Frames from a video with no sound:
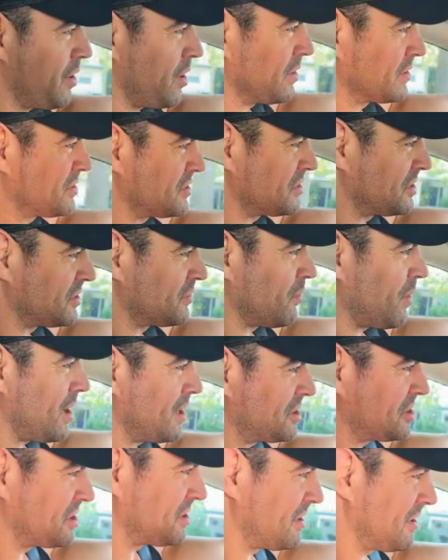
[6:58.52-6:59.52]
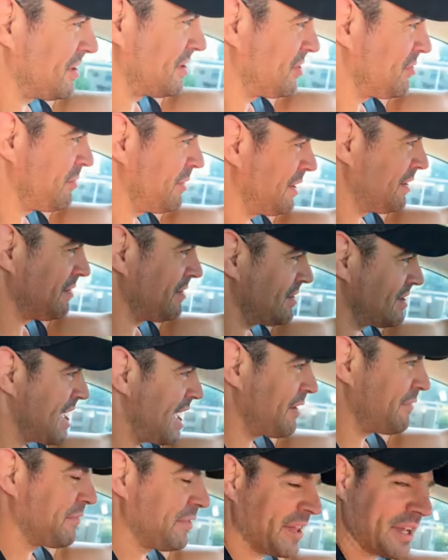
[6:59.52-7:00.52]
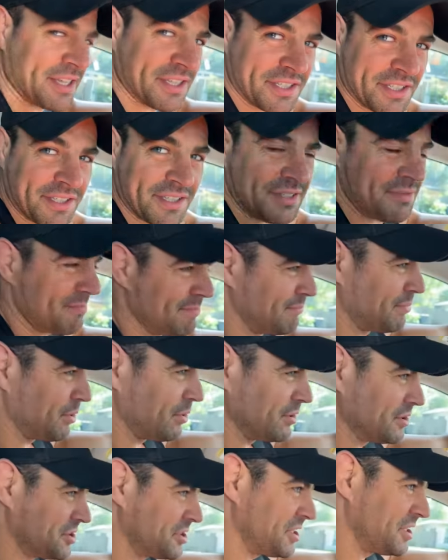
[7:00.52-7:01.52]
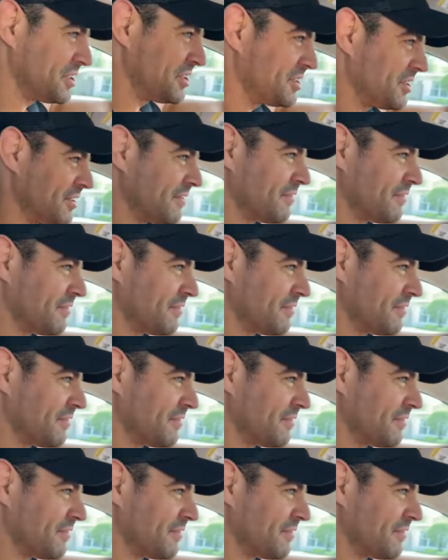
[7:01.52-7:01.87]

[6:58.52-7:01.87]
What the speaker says: I also just watched too many Netflix bullshit.